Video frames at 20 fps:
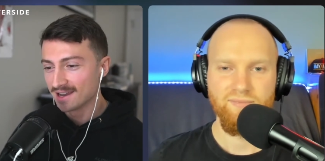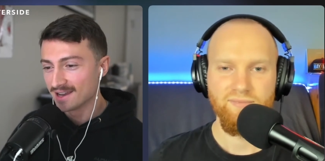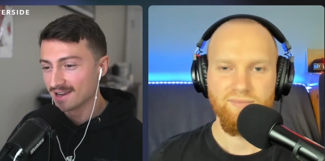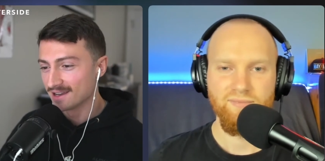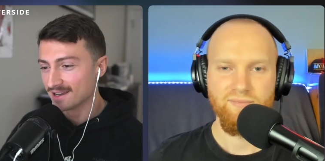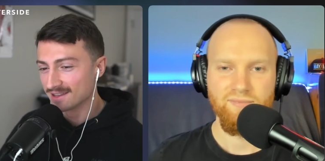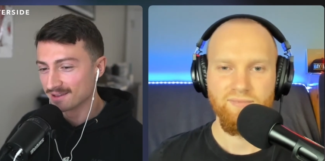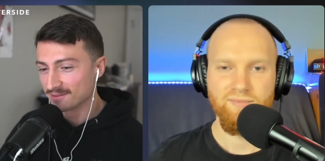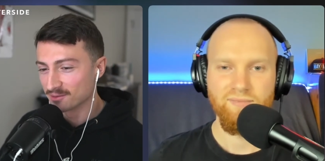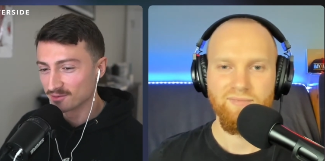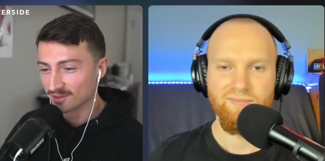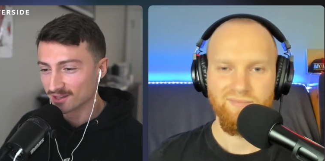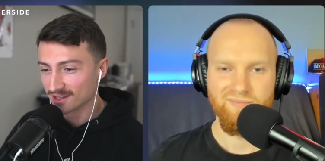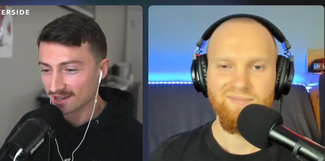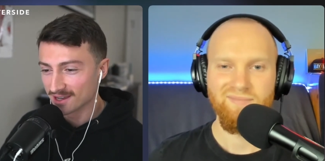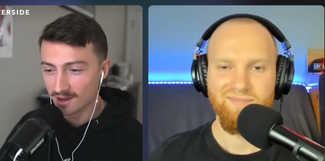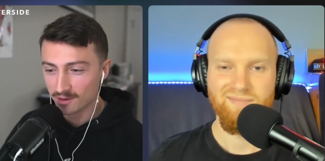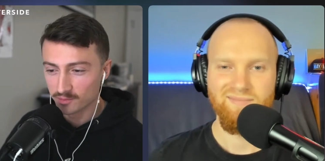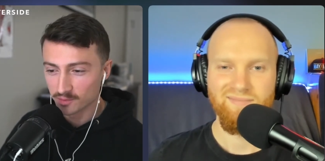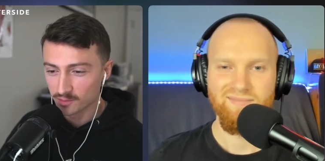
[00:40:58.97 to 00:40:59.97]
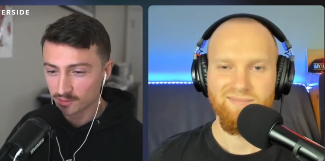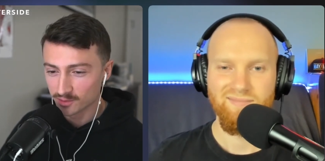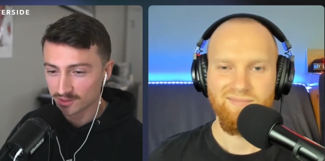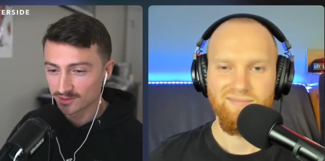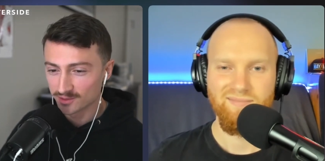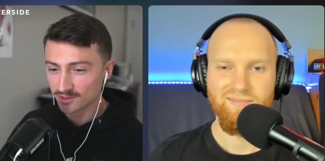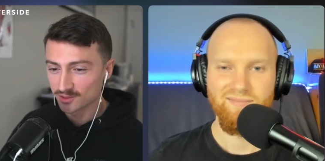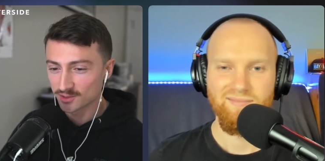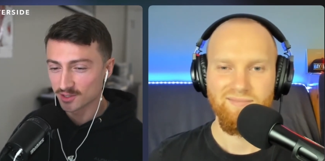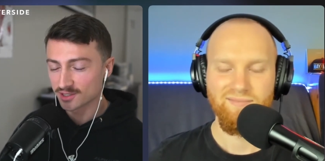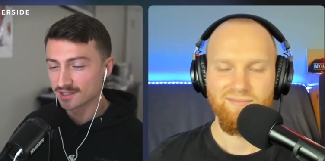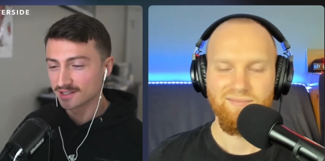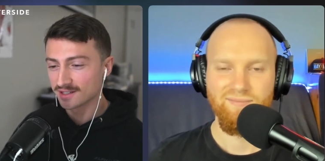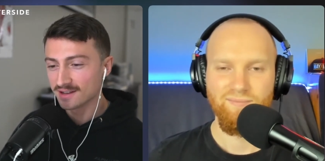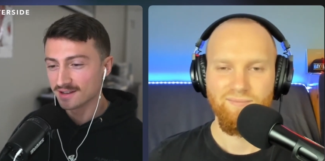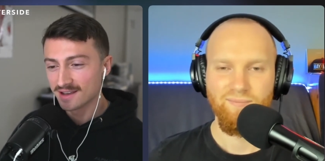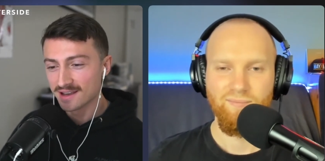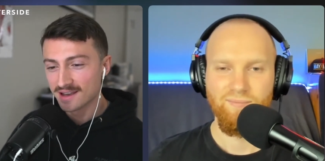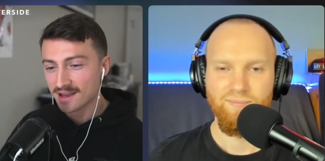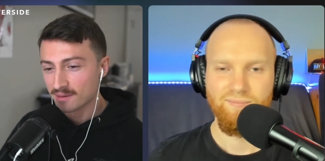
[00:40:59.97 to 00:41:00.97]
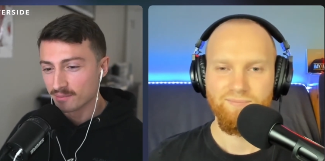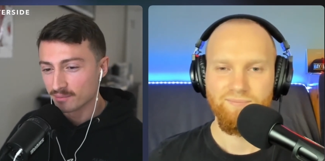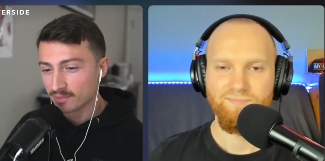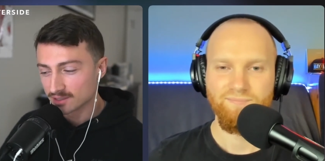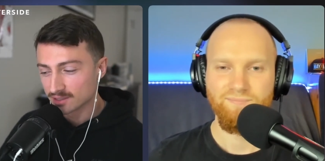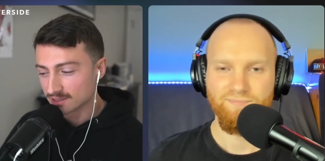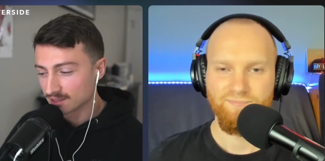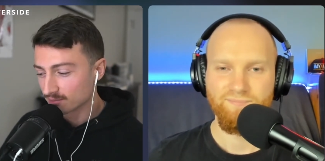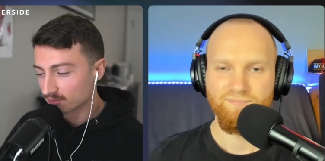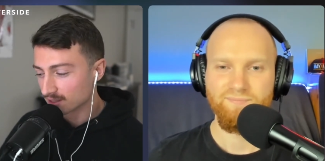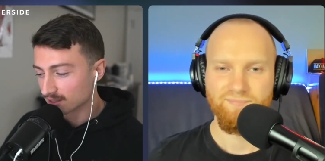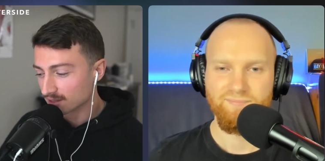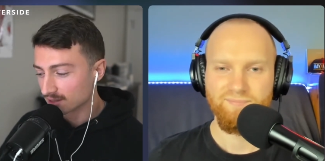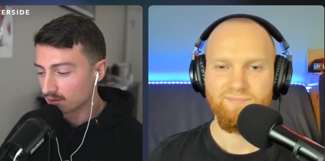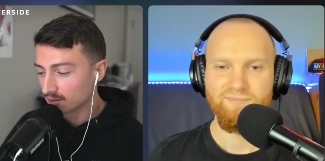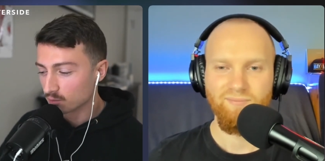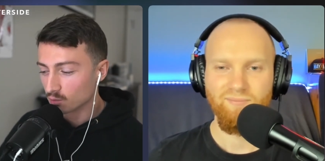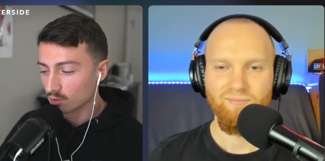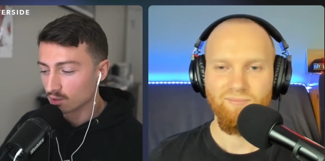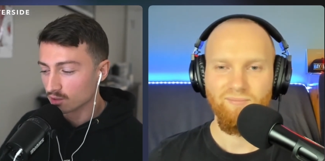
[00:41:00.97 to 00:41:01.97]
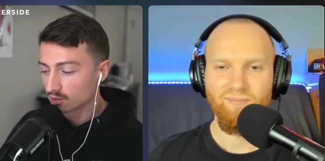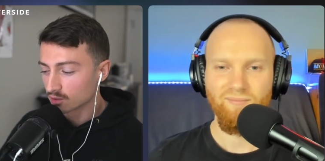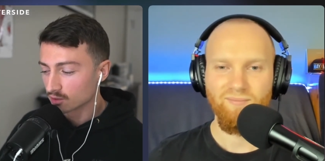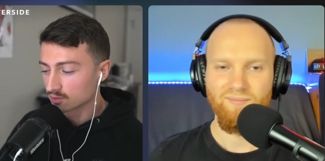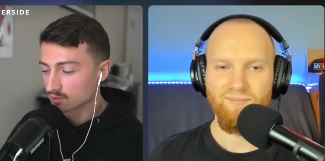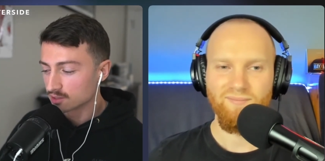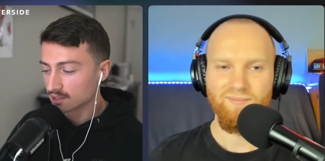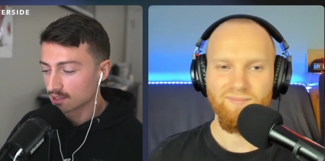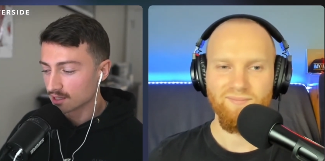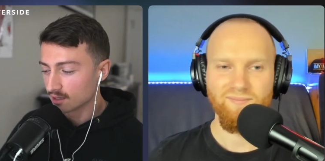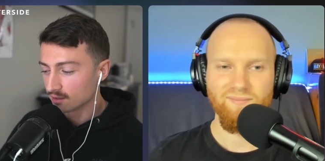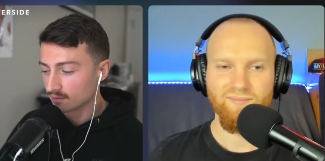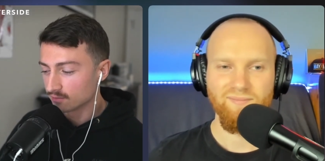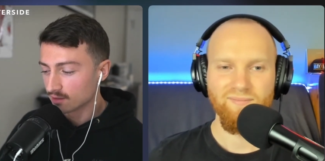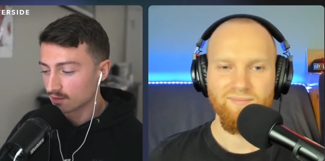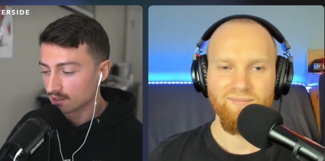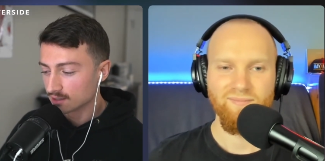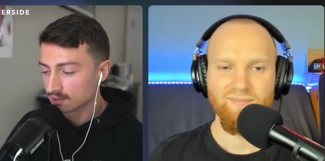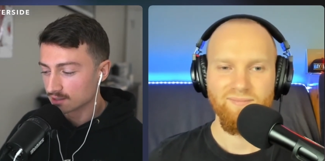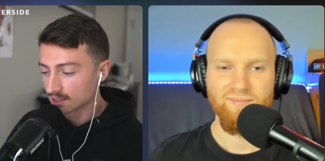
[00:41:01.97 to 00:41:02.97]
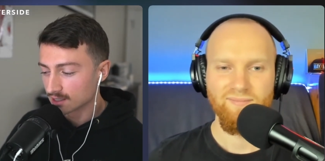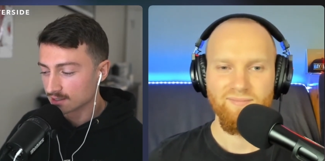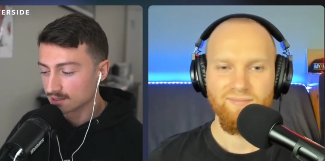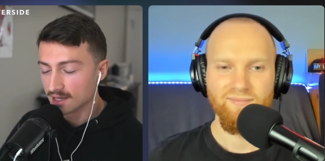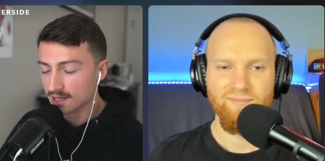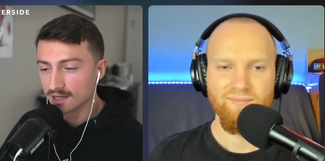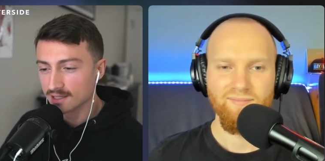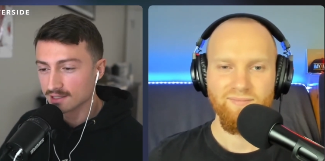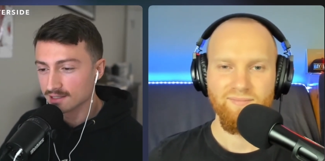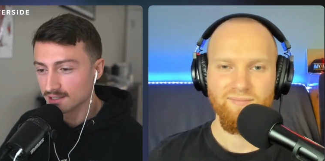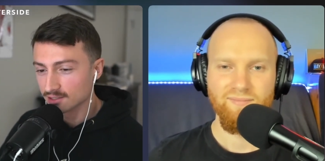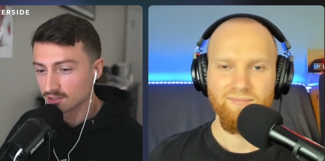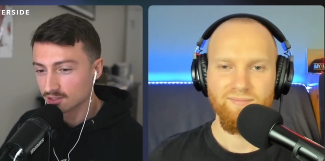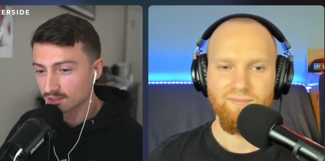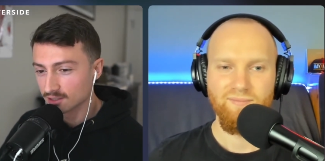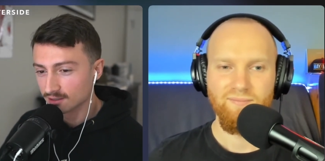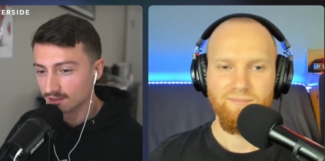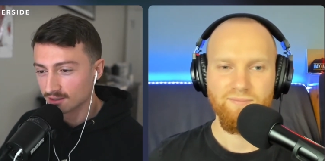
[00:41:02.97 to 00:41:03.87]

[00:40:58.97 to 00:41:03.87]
Speaker 1: And they won't really help you with the nutrition. But something they will go seek out and find is like a dietitian,